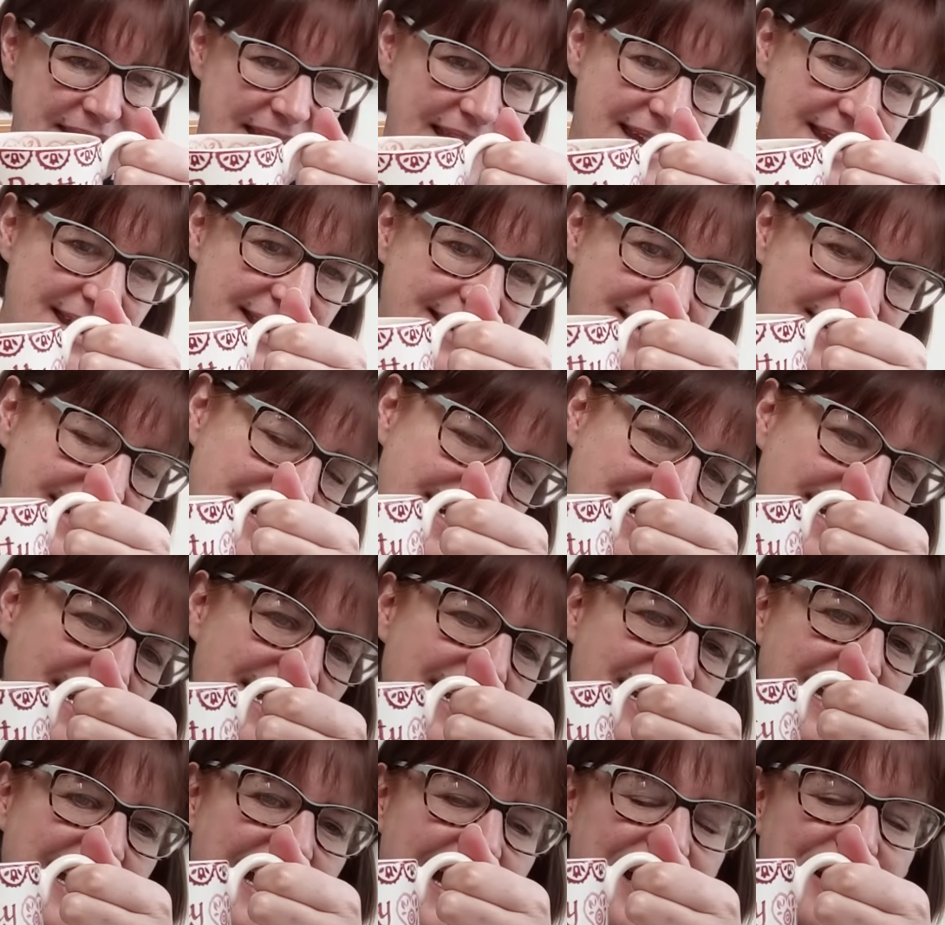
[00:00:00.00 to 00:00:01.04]
in
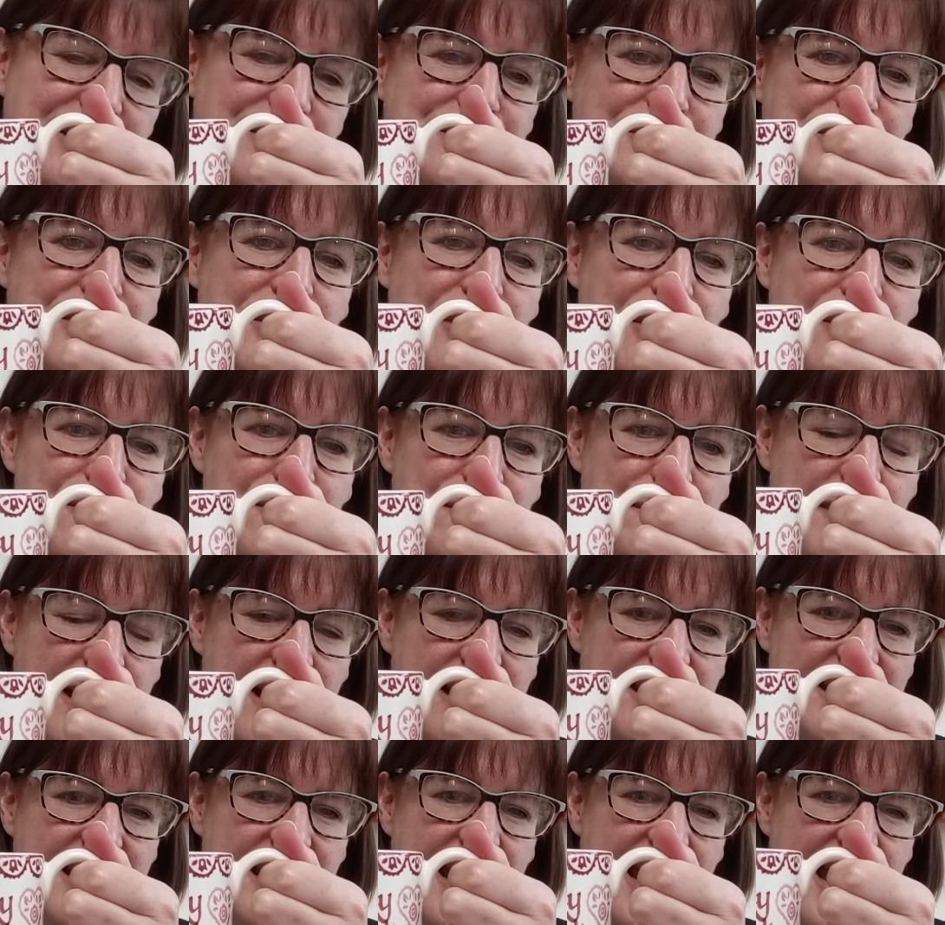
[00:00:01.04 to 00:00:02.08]
another of
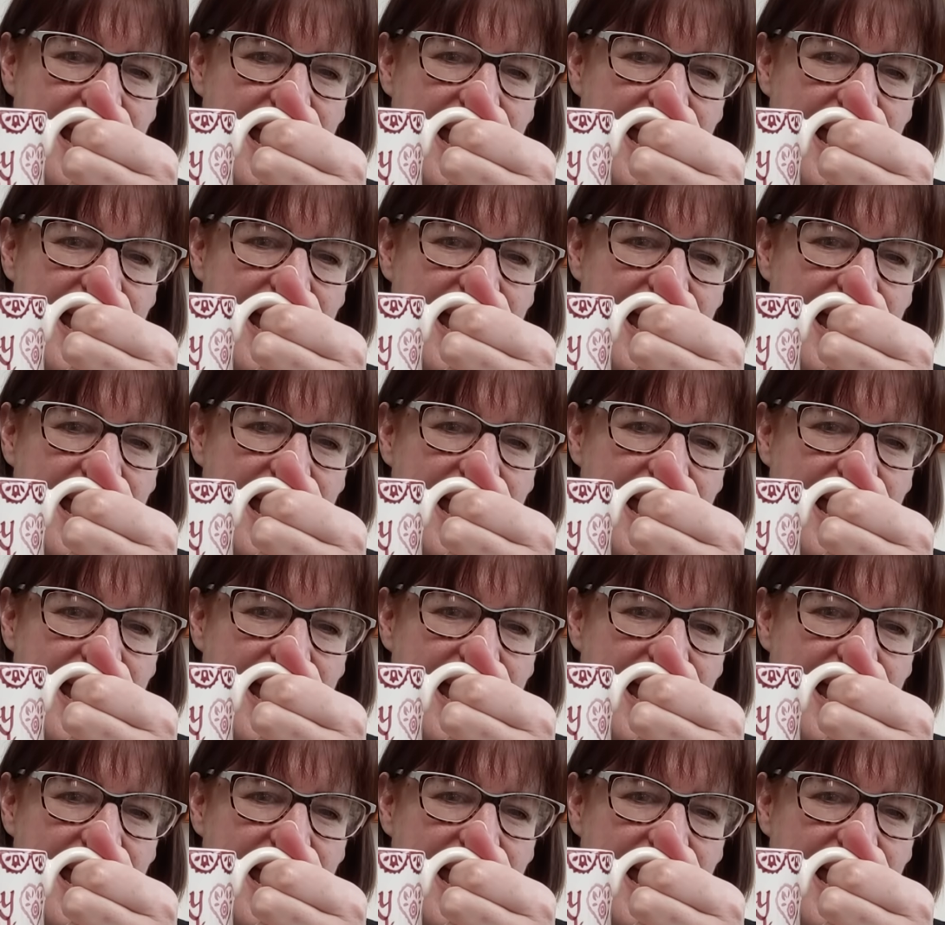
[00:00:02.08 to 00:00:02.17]
my